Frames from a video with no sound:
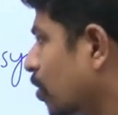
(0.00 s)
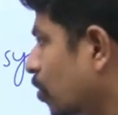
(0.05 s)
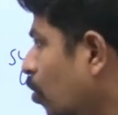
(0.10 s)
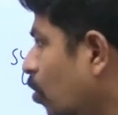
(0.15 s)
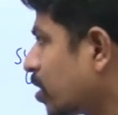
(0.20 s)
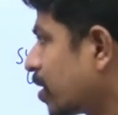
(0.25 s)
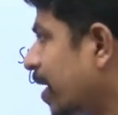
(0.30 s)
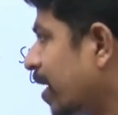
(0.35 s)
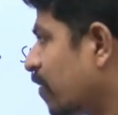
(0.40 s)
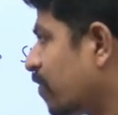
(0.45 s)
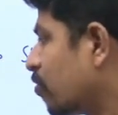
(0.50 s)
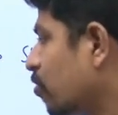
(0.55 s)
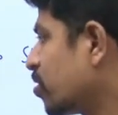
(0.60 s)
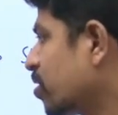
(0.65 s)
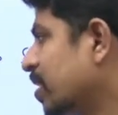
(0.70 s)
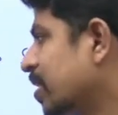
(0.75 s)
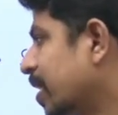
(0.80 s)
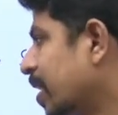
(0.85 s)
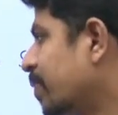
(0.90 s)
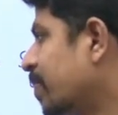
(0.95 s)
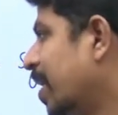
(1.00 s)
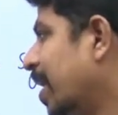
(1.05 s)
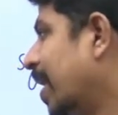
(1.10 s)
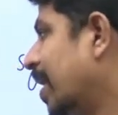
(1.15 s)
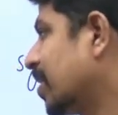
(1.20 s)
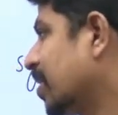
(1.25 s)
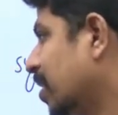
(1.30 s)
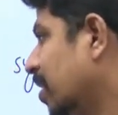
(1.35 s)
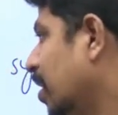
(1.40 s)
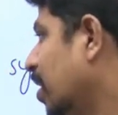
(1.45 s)
Those kind of questions can be
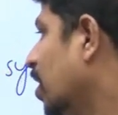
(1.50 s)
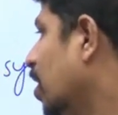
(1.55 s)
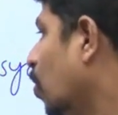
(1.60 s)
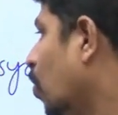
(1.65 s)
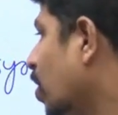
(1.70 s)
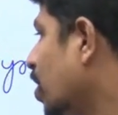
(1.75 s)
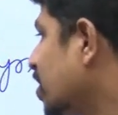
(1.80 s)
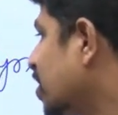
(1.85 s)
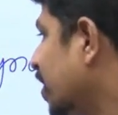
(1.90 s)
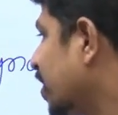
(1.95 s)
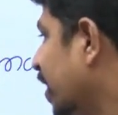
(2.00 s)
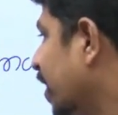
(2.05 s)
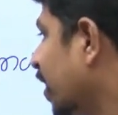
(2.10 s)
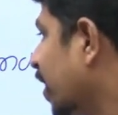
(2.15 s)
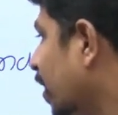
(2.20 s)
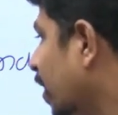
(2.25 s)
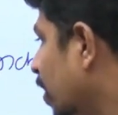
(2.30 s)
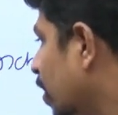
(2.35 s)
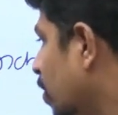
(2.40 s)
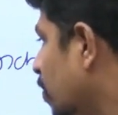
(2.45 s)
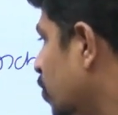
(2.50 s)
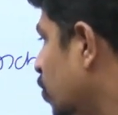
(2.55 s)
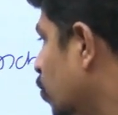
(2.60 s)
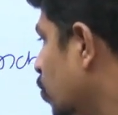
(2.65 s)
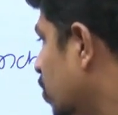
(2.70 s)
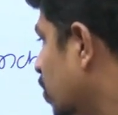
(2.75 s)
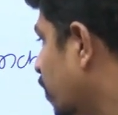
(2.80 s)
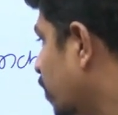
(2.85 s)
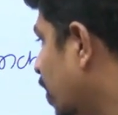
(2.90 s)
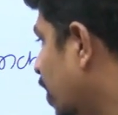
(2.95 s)
asked. What is the technical term used